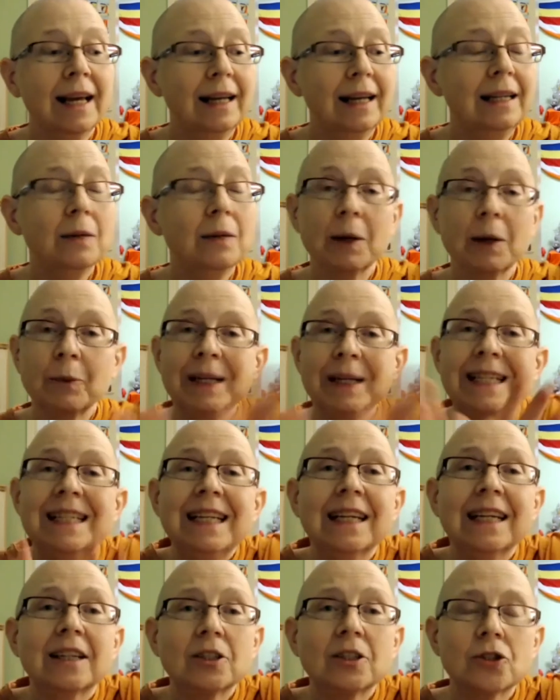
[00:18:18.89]
Anyway, we
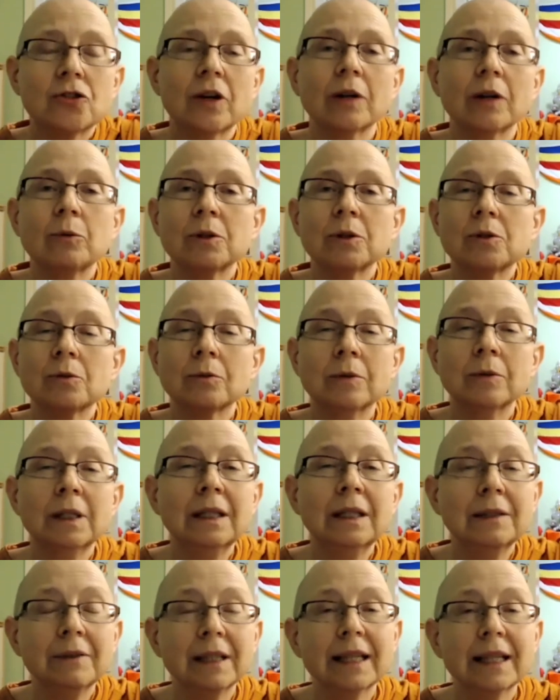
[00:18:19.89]
deconstruct what's
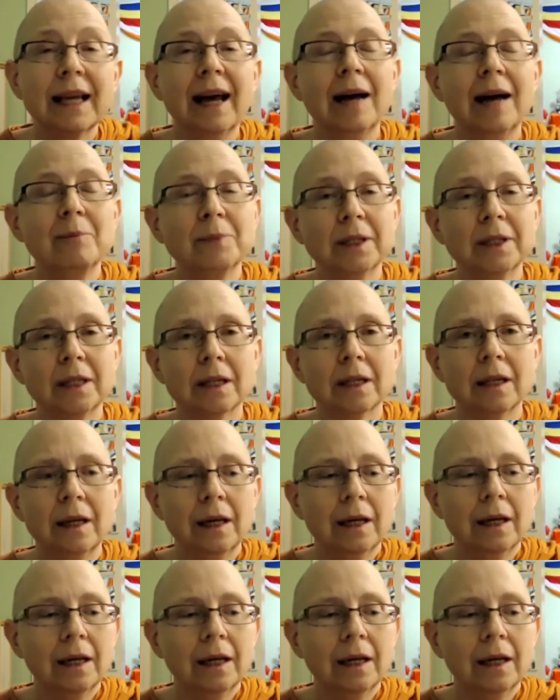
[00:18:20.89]
really, really happening